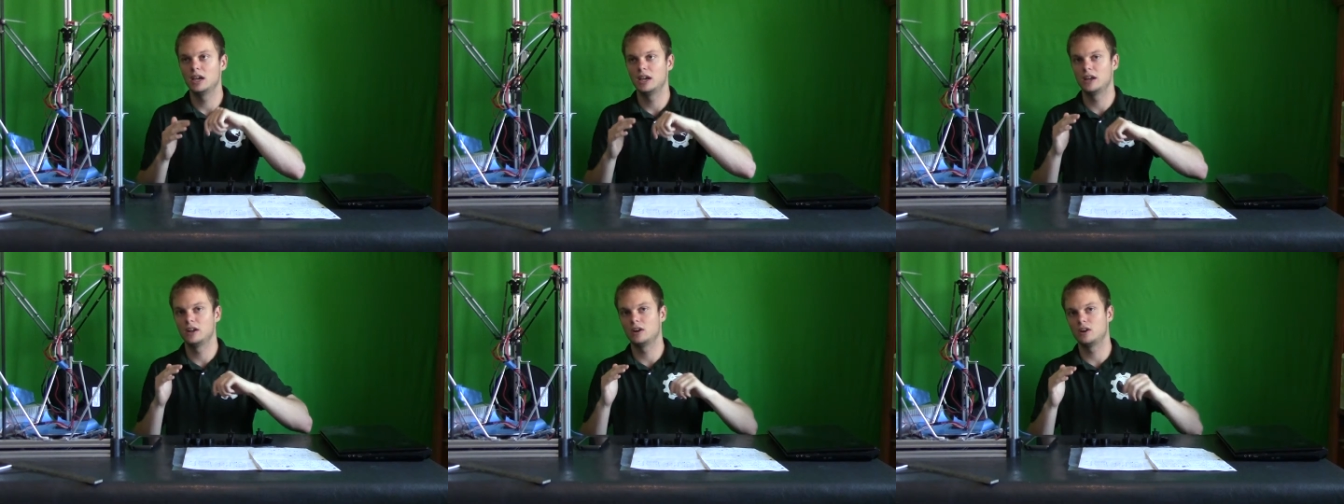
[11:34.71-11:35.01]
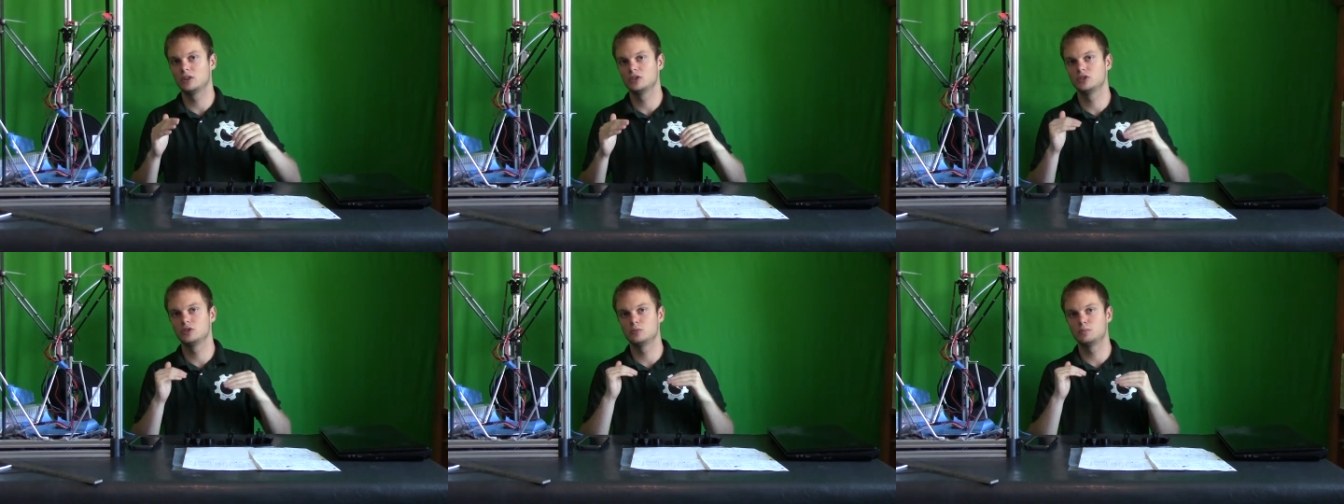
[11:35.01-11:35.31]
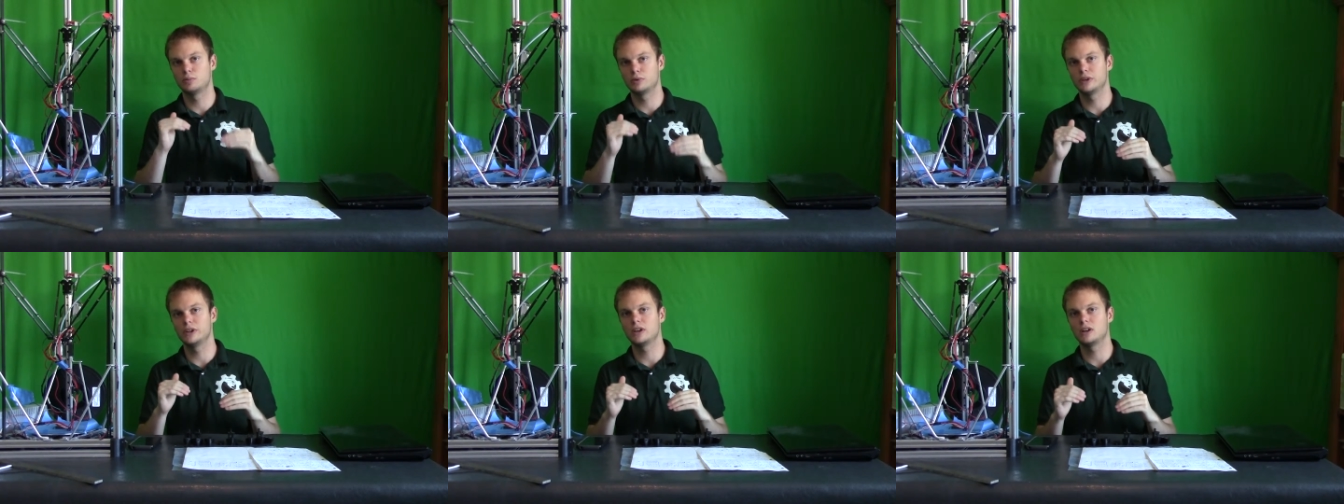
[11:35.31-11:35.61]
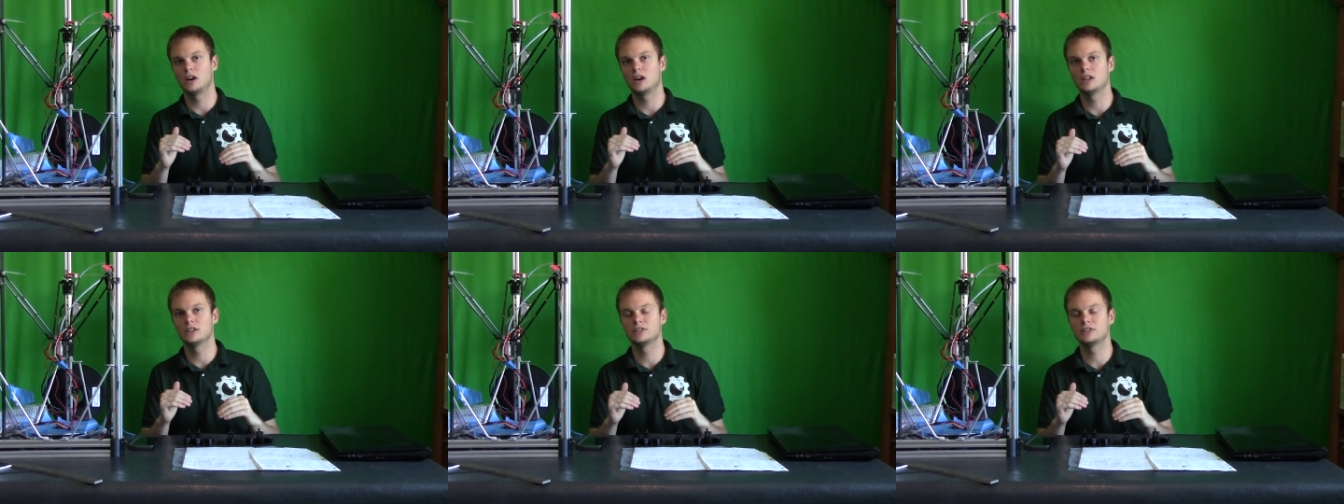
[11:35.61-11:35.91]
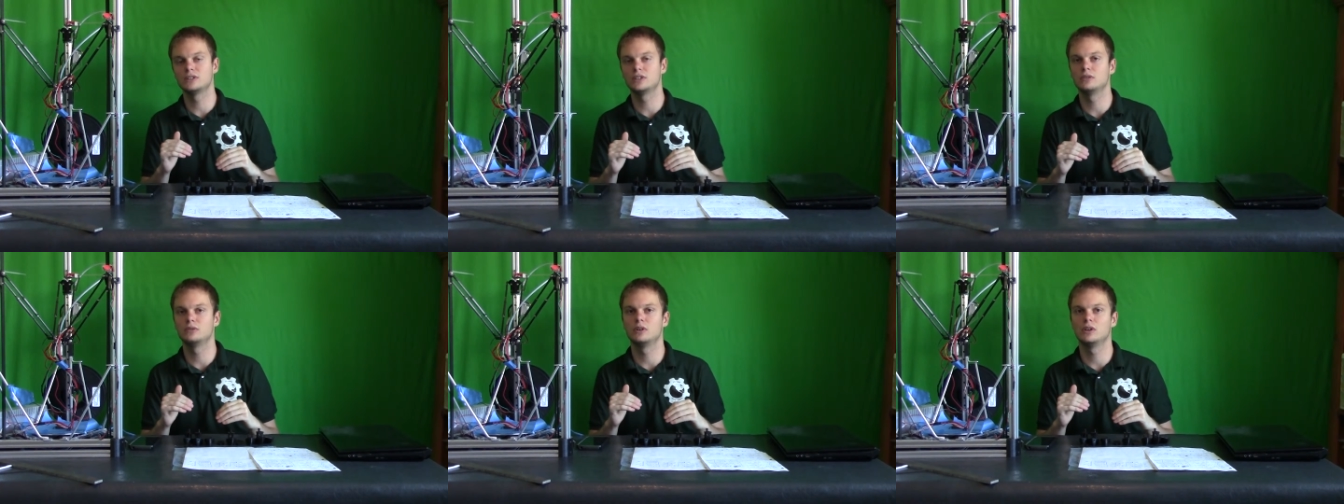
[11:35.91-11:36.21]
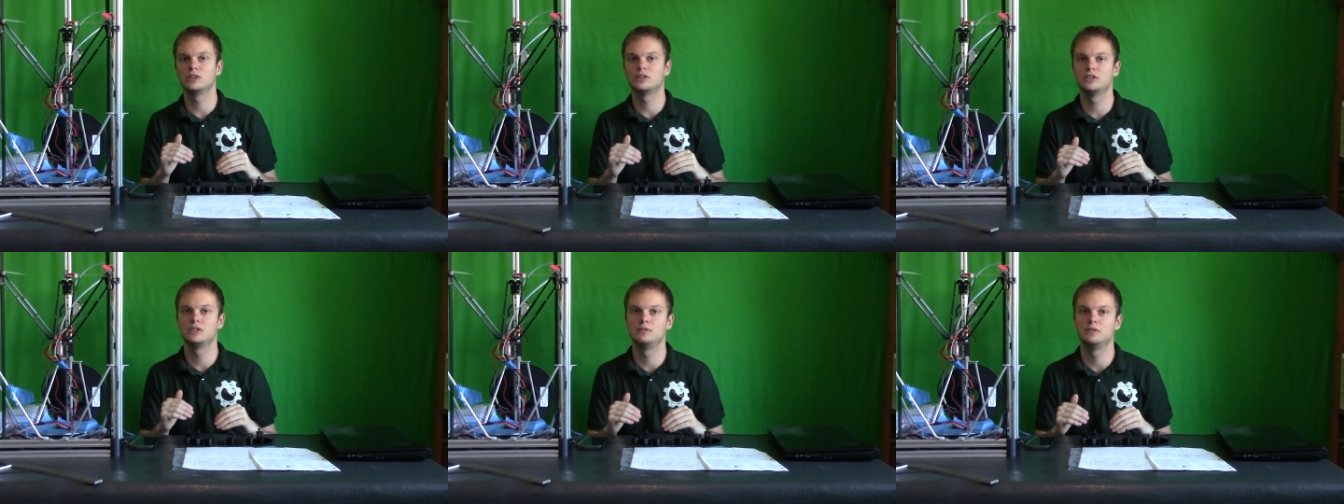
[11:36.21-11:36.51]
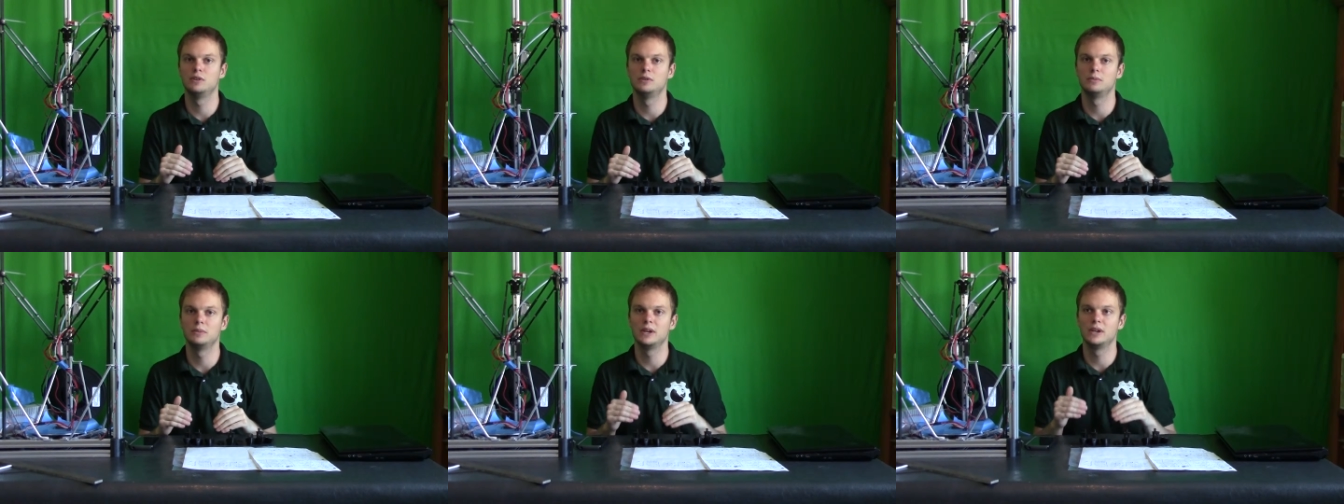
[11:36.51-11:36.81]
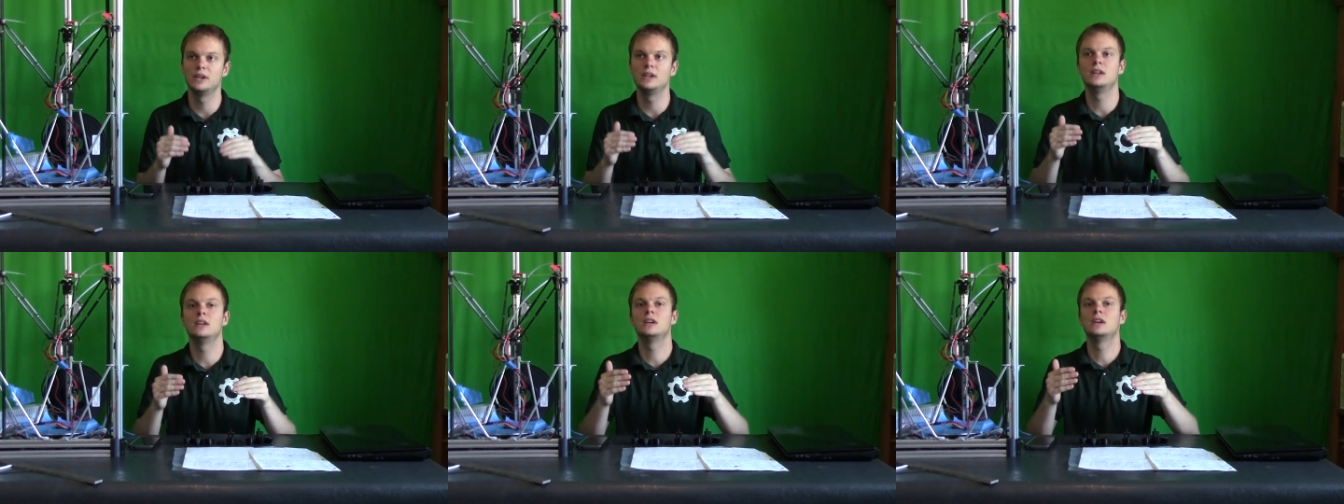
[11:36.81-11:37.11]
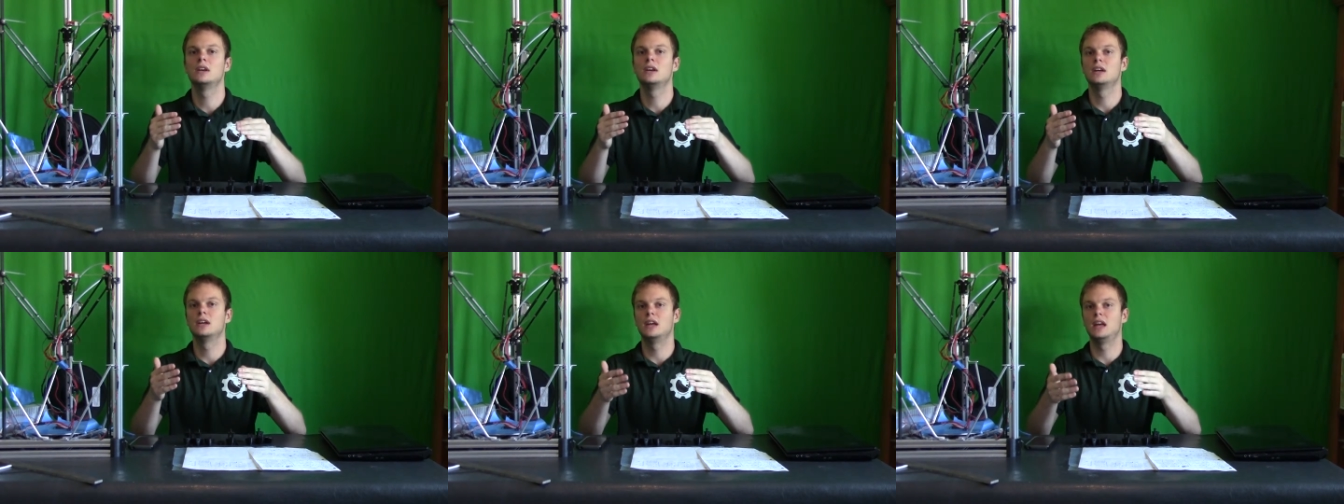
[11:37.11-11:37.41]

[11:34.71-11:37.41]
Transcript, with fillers: and also pretty constant relative humidity,